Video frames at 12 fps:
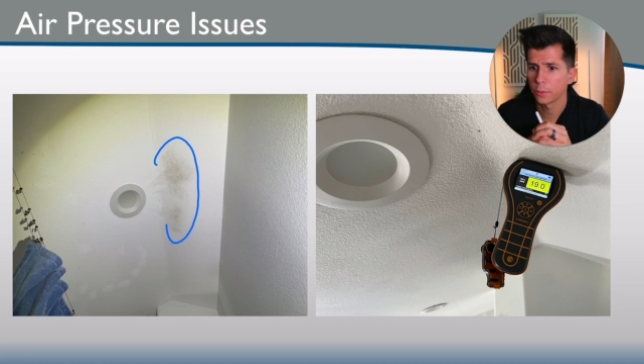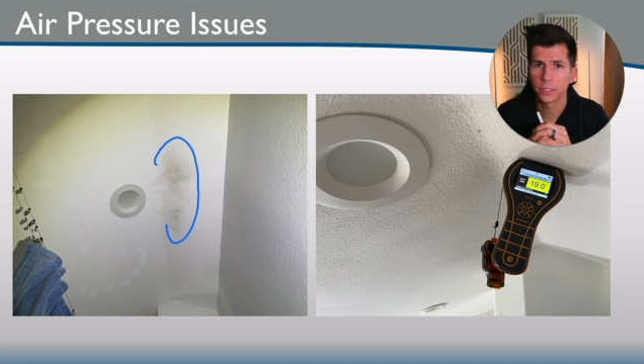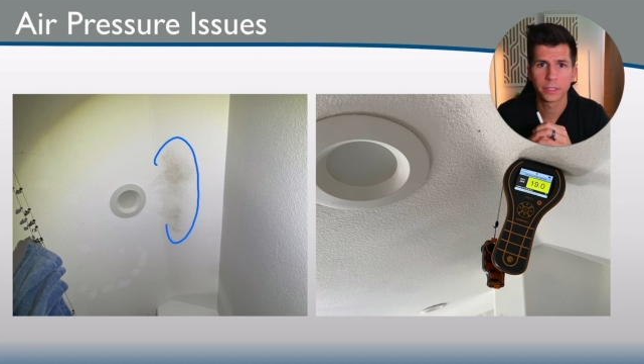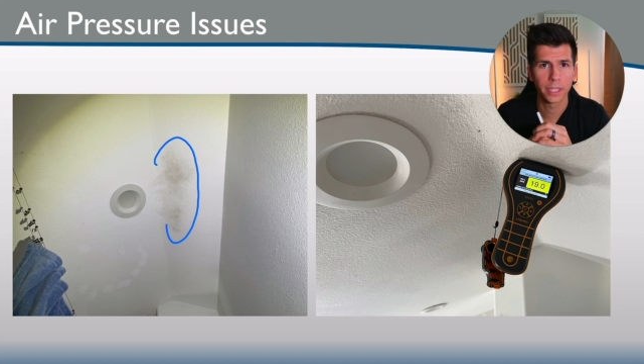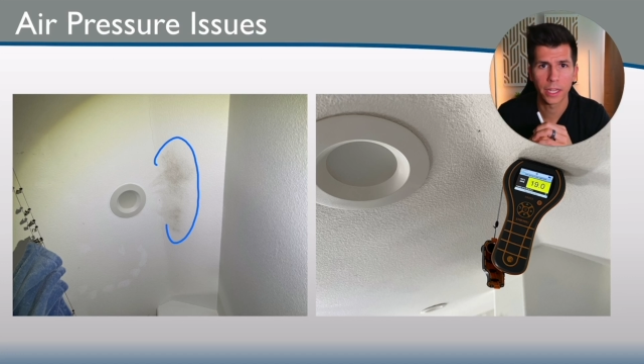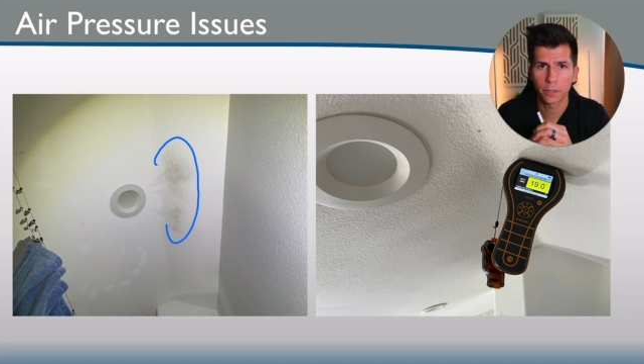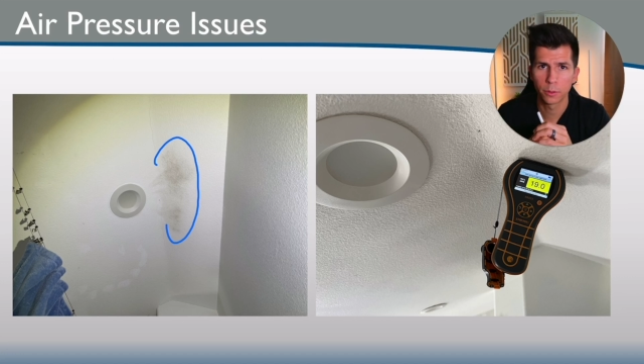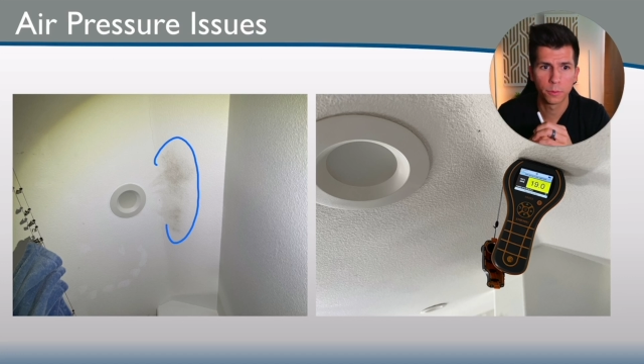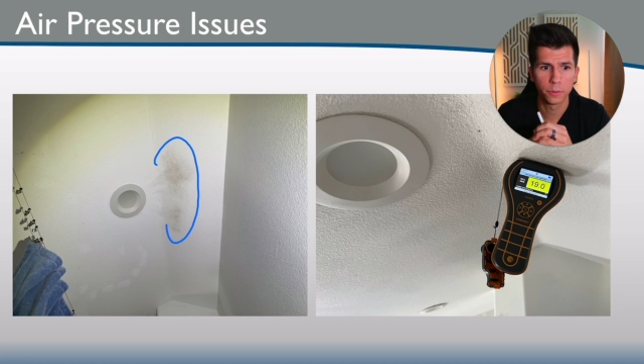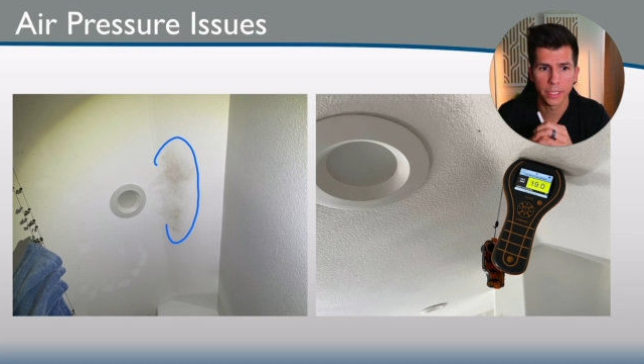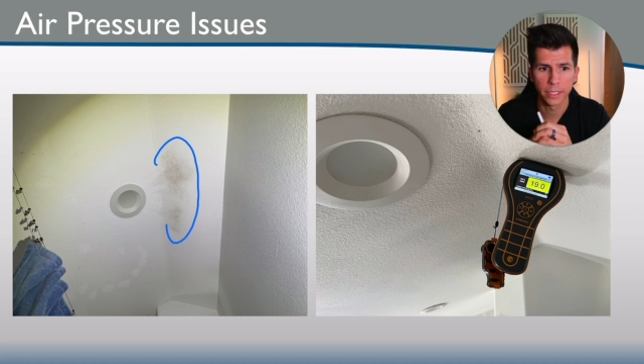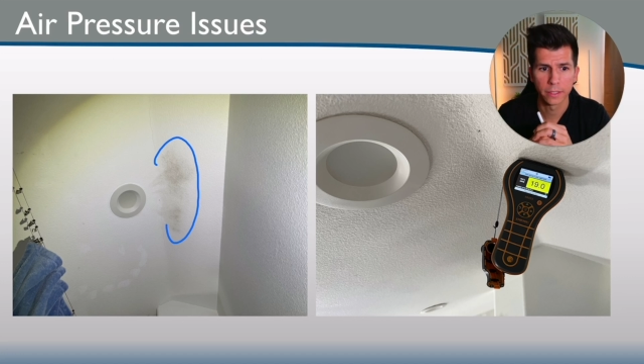It was not a
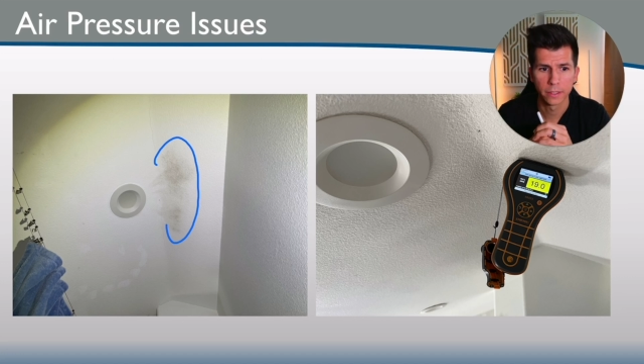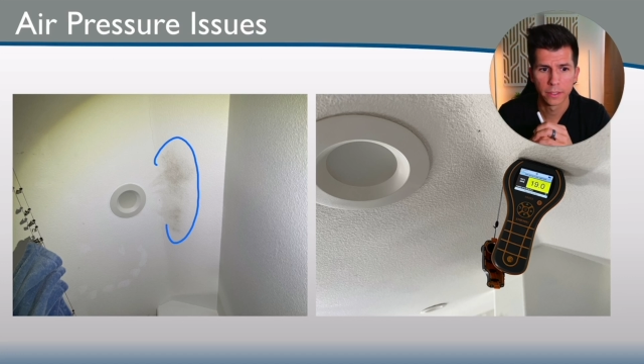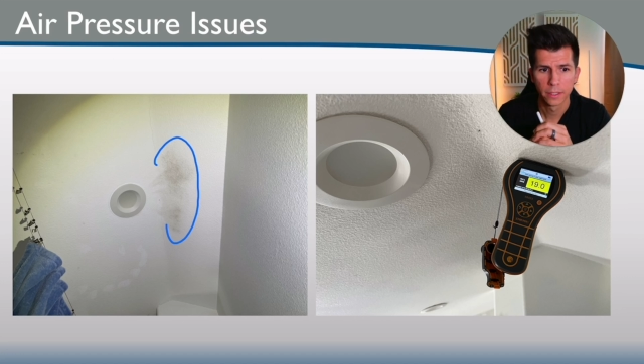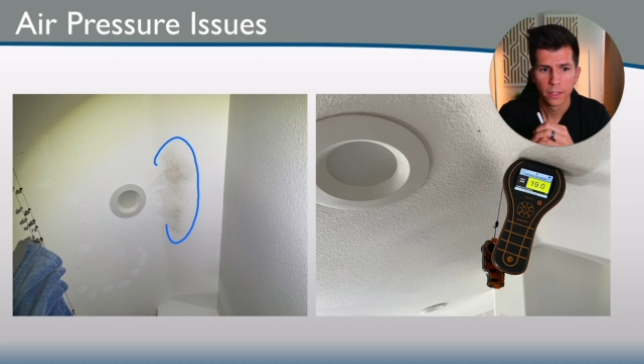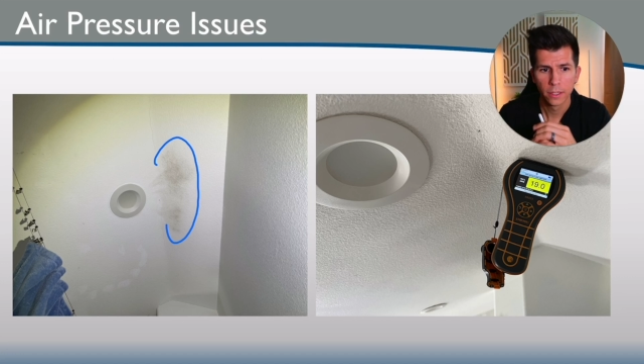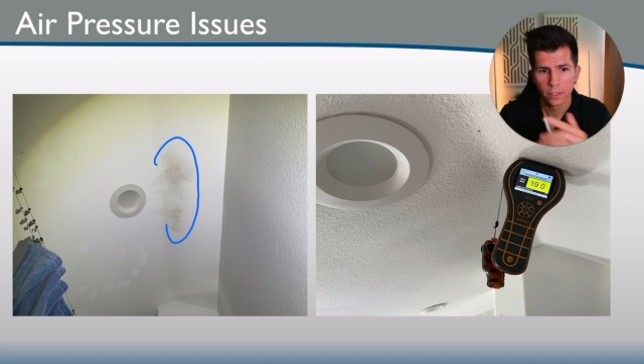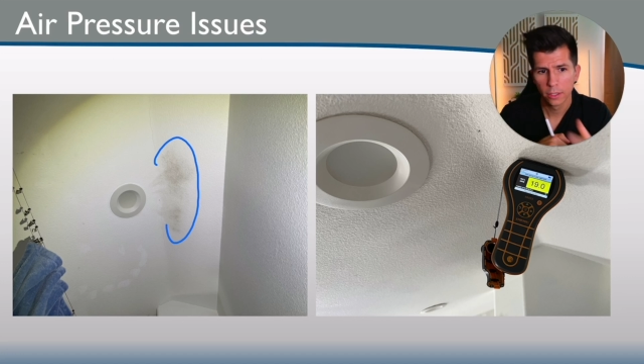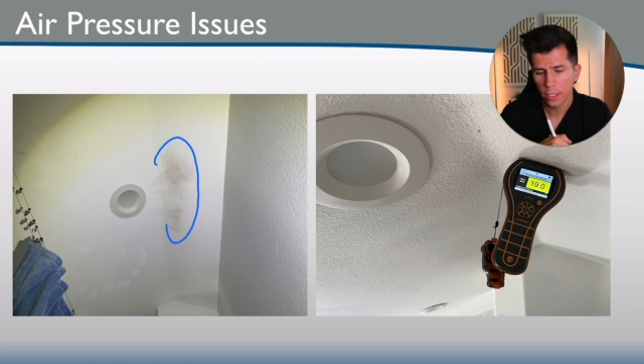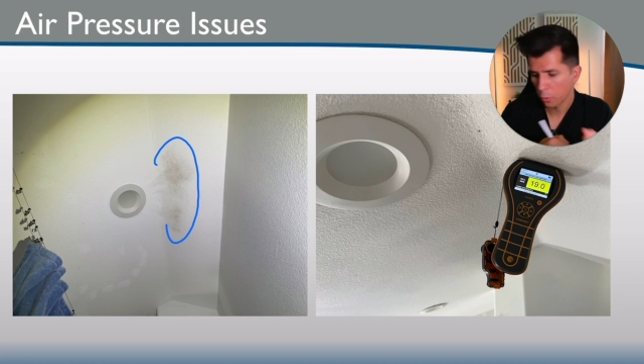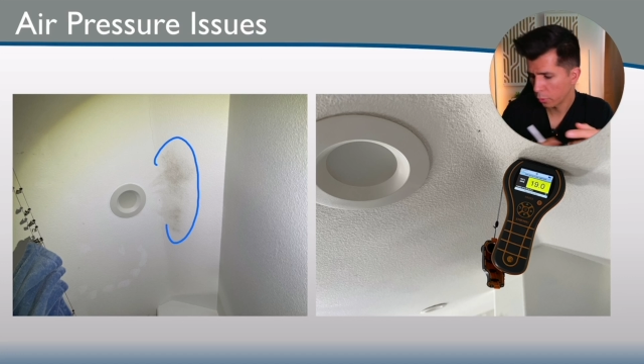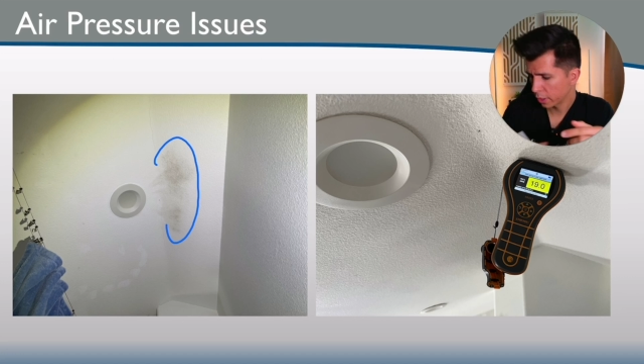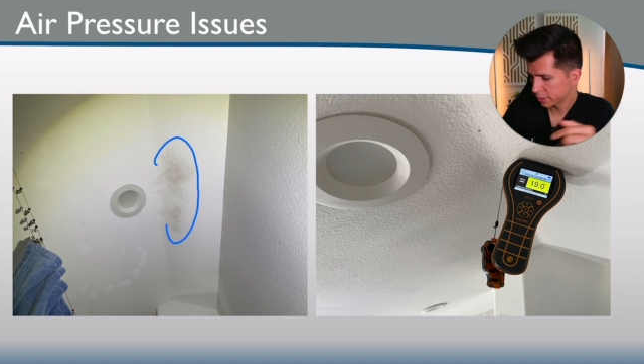roof leak.
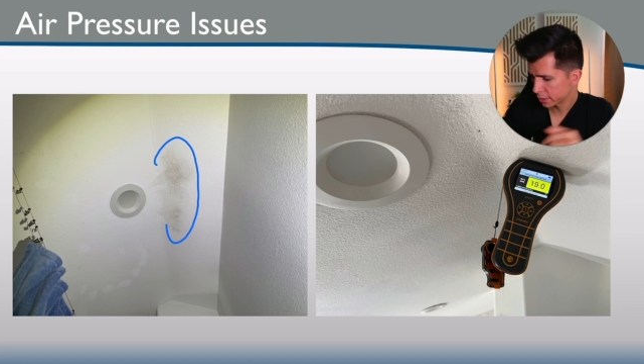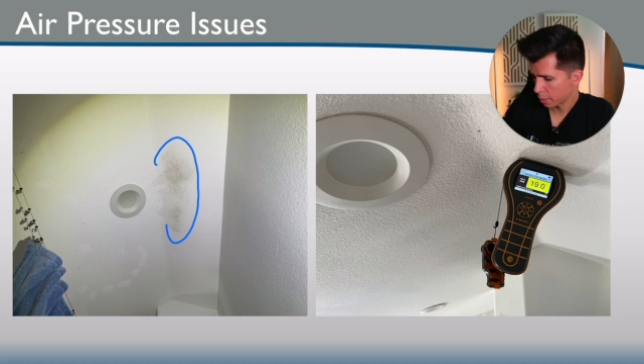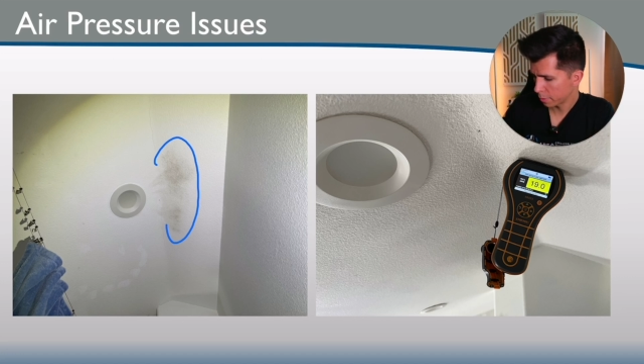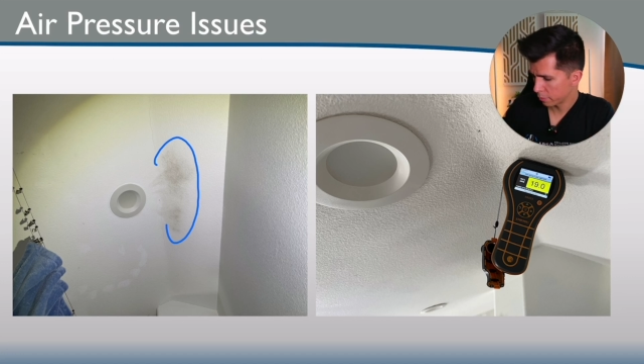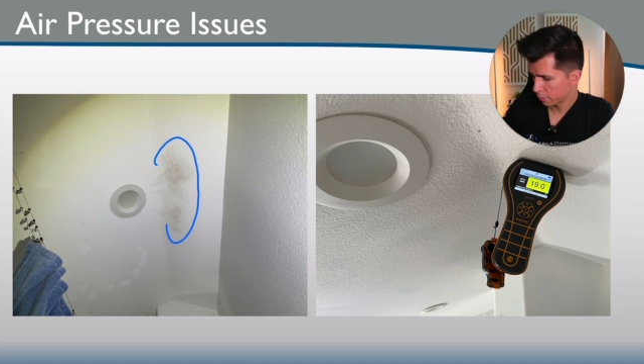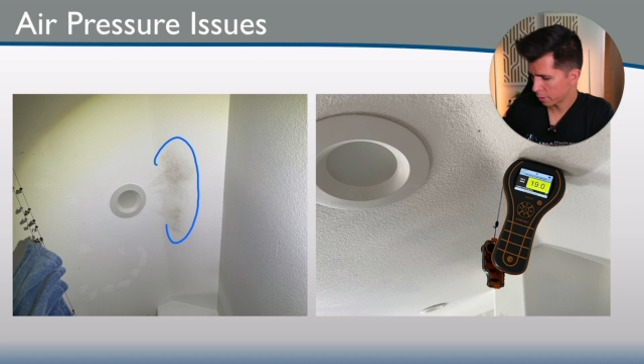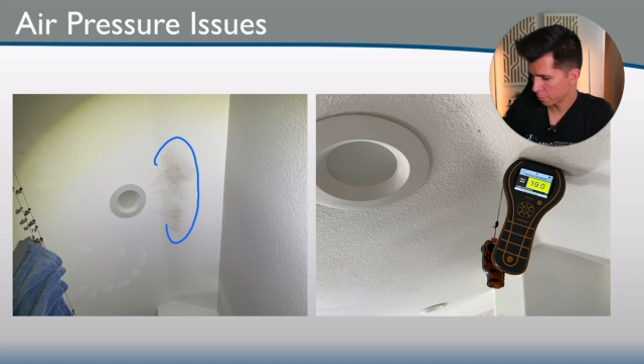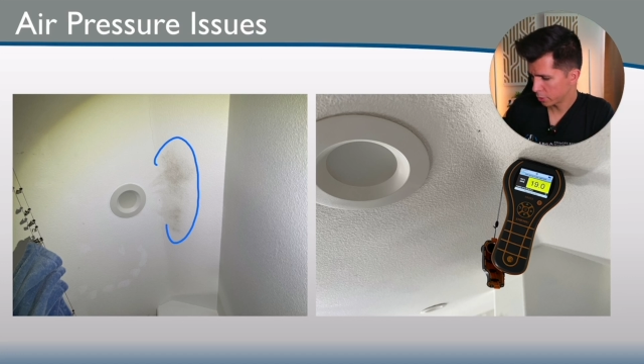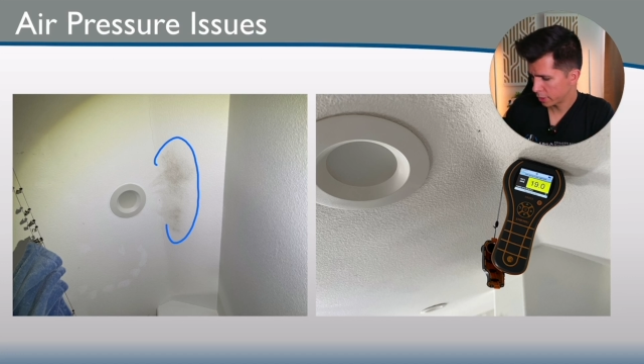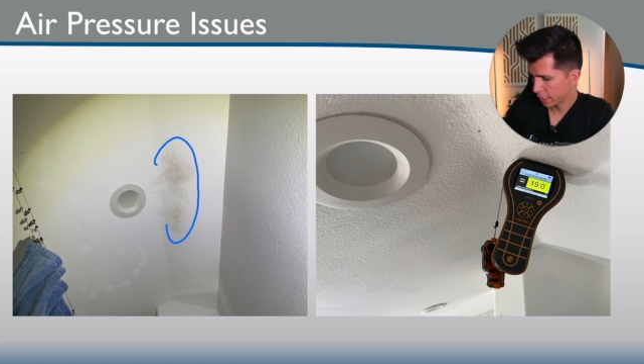Look at where it's coming from. You